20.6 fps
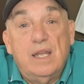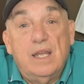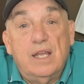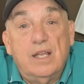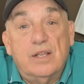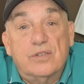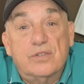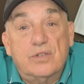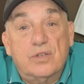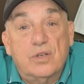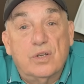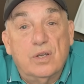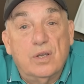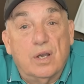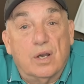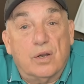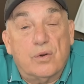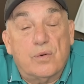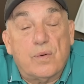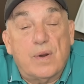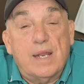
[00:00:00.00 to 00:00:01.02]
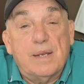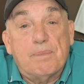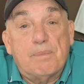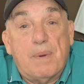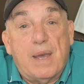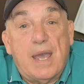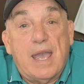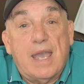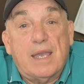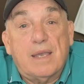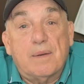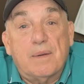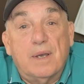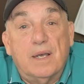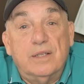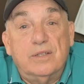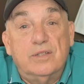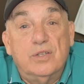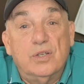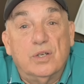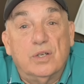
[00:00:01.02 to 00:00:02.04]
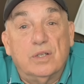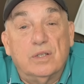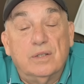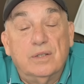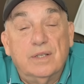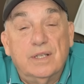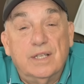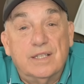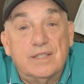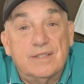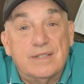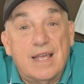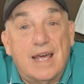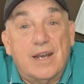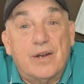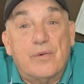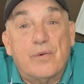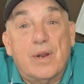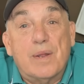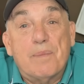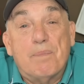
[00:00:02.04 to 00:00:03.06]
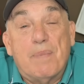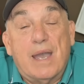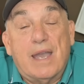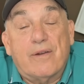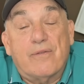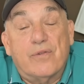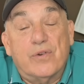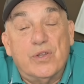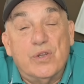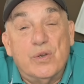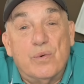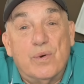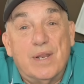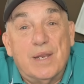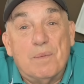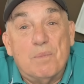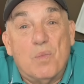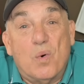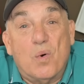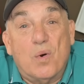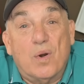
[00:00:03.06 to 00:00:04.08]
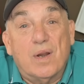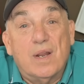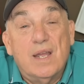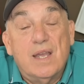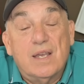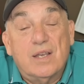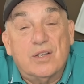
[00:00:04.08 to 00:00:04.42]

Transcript: it's a great bank until it's not a great bank for you anymore.